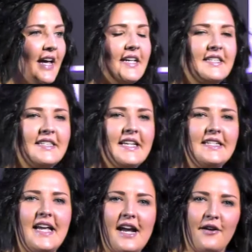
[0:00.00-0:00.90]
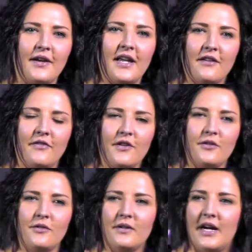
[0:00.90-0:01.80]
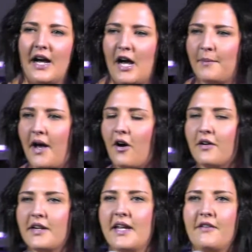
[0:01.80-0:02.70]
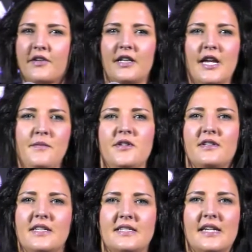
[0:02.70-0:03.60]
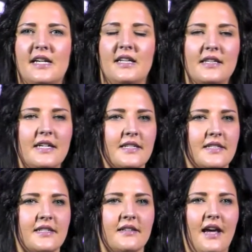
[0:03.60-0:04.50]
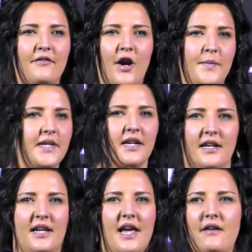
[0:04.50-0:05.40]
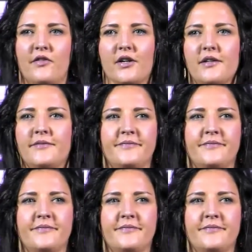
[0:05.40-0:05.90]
sit down if you already have claimed your listing and at least have updated it ever.